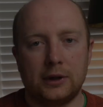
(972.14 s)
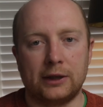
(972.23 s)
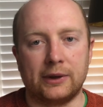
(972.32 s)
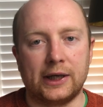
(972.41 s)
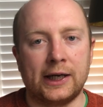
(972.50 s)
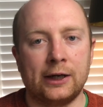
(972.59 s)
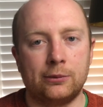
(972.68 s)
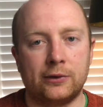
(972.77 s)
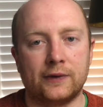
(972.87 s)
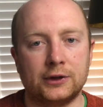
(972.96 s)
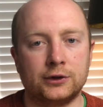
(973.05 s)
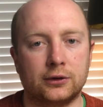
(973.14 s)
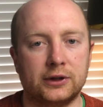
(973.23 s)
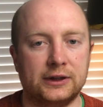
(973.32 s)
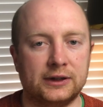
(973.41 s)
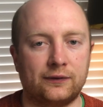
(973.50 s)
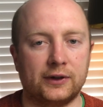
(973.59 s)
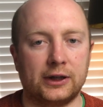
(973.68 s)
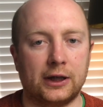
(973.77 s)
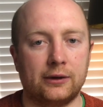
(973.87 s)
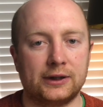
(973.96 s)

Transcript: Anyway, I hope you've enjoyed this video.